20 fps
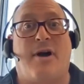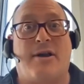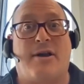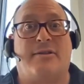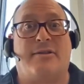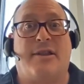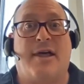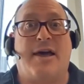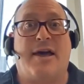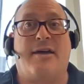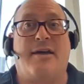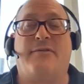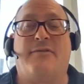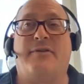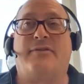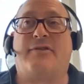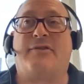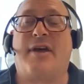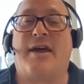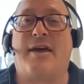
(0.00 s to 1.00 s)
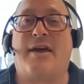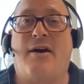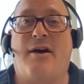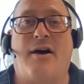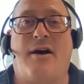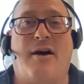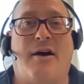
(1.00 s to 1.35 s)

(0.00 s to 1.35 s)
on in life, you say,